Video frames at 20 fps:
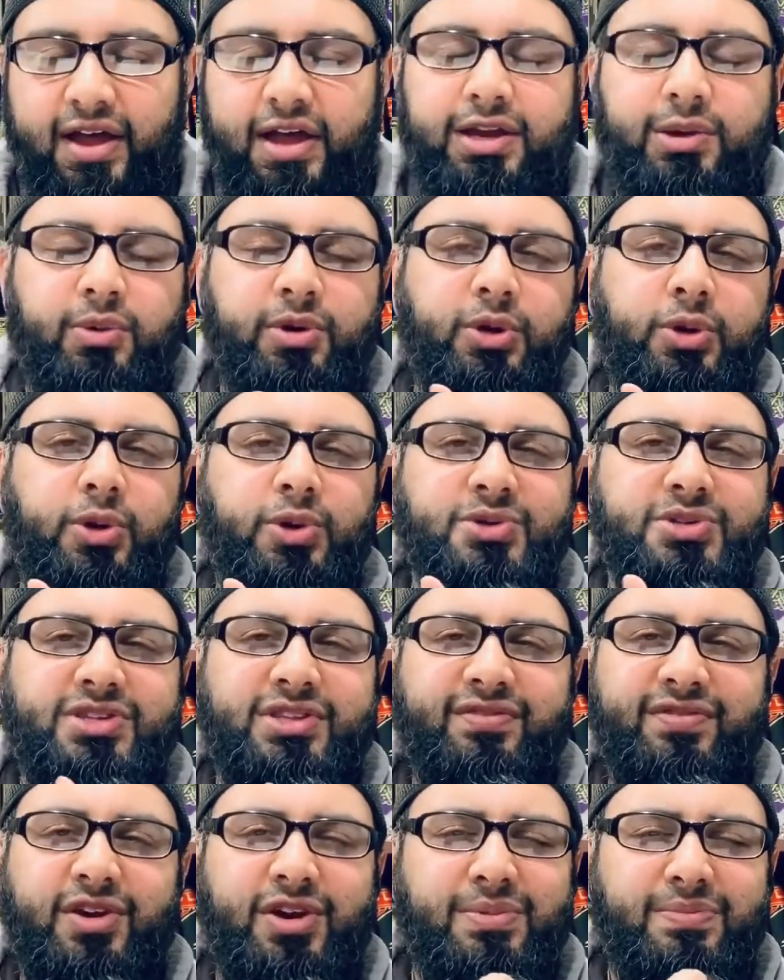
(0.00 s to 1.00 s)
Anyone who knows
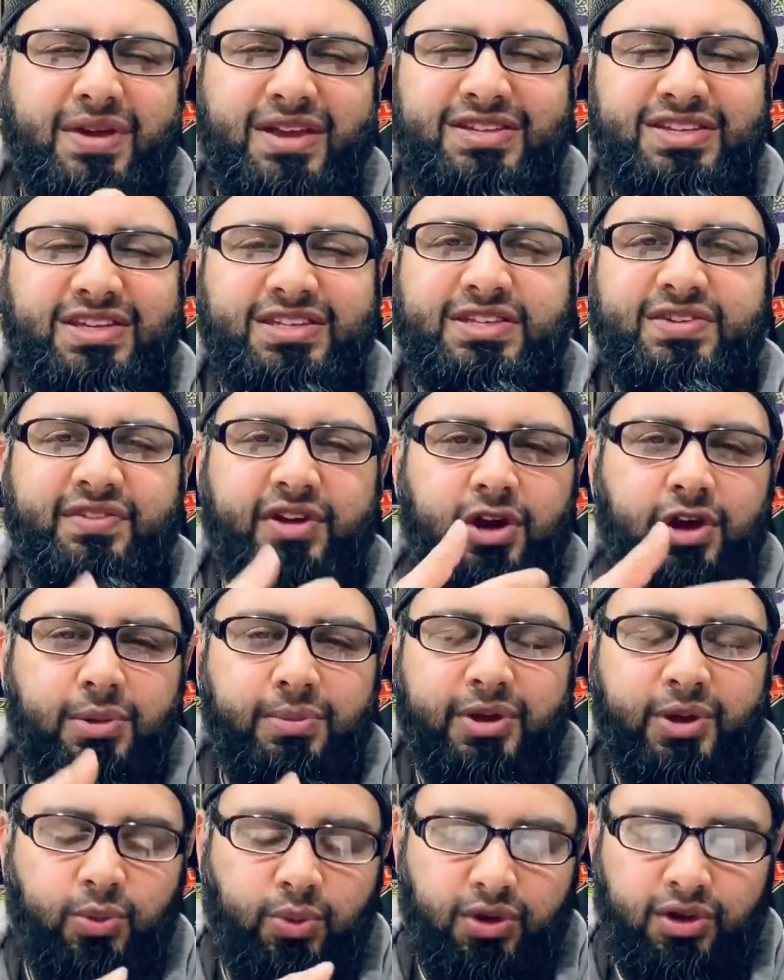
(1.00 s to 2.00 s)
the very basics of
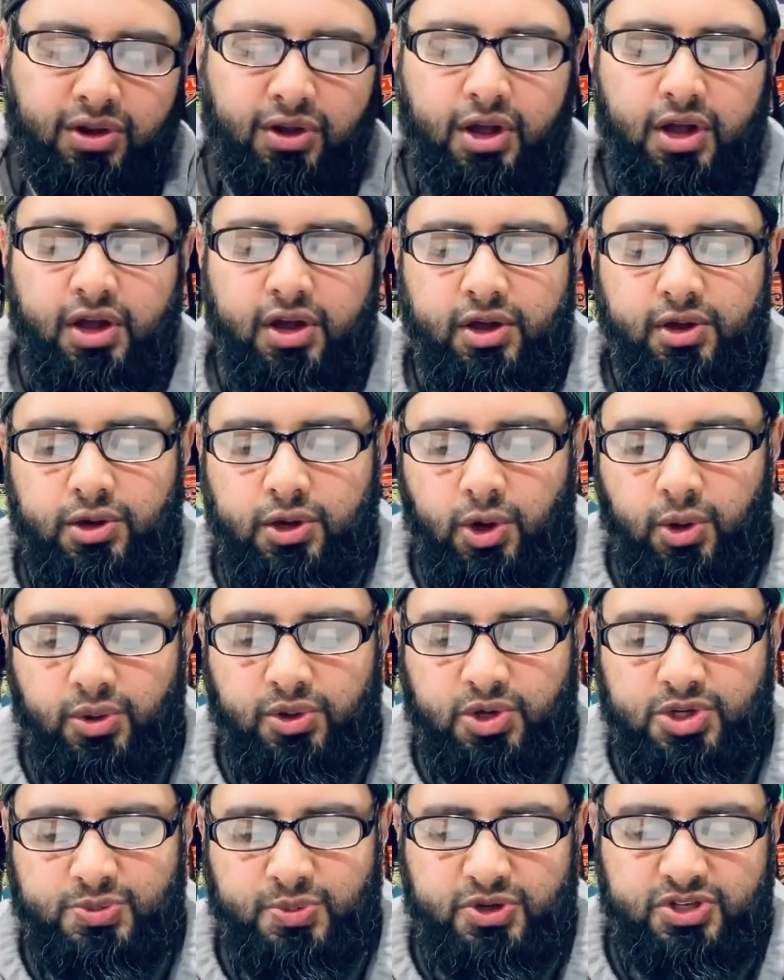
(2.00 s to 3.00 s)
Arabic will know
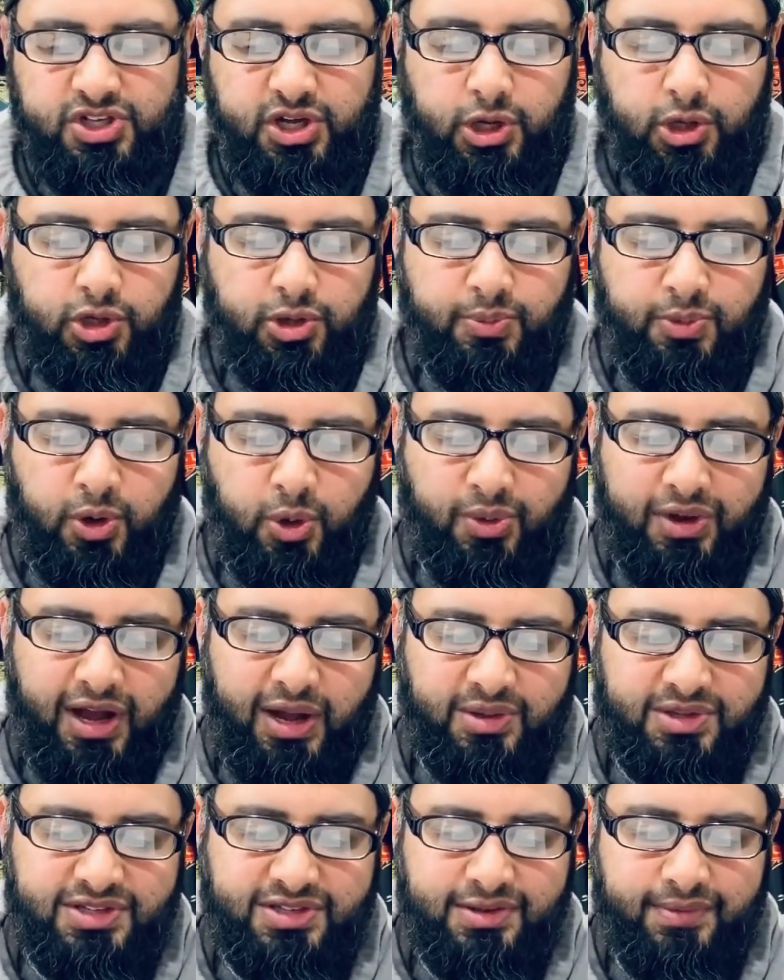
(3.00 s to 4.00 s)
those particular
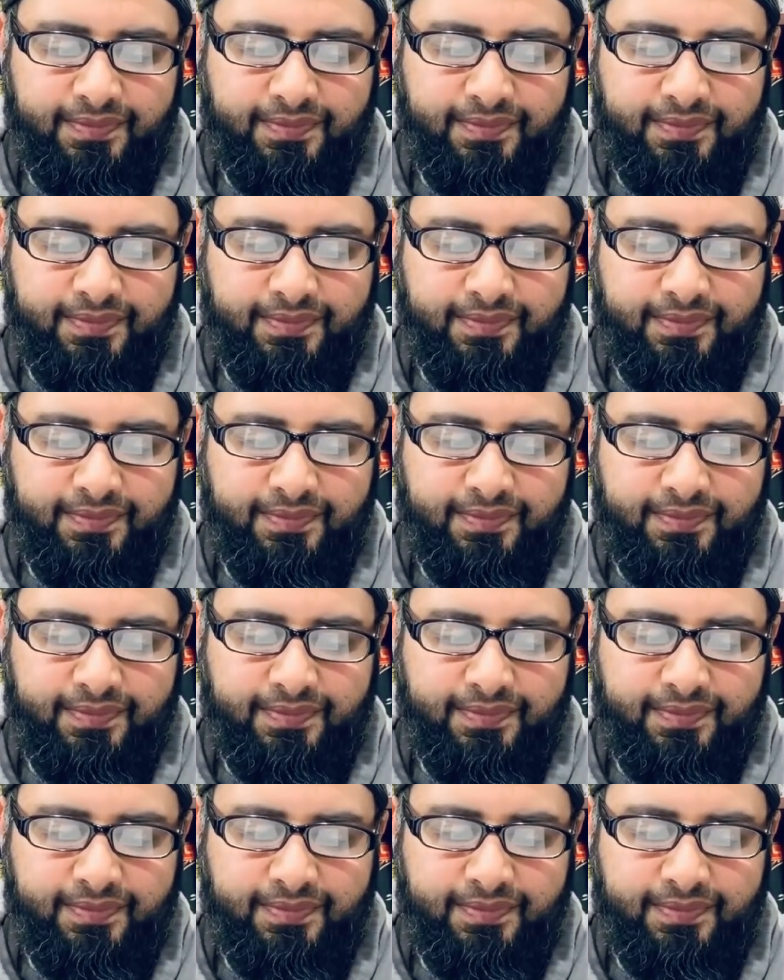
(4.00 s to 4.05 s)
pronouns.